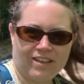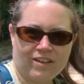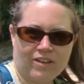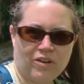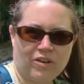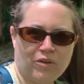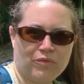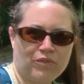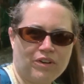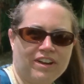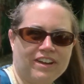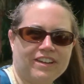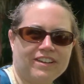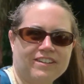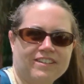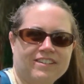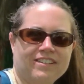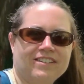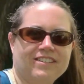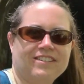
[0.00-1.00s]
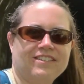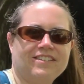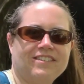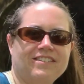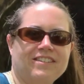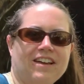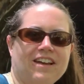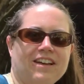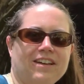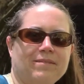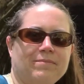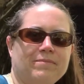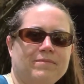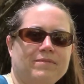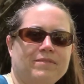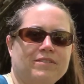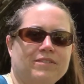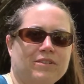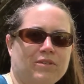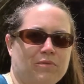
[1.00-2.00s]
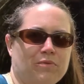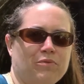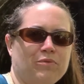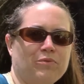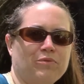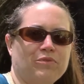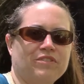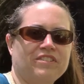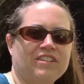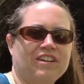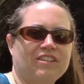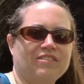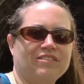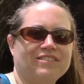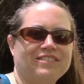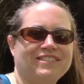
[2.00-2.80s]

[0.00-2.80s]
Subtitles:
All right, time to go through the tunnel.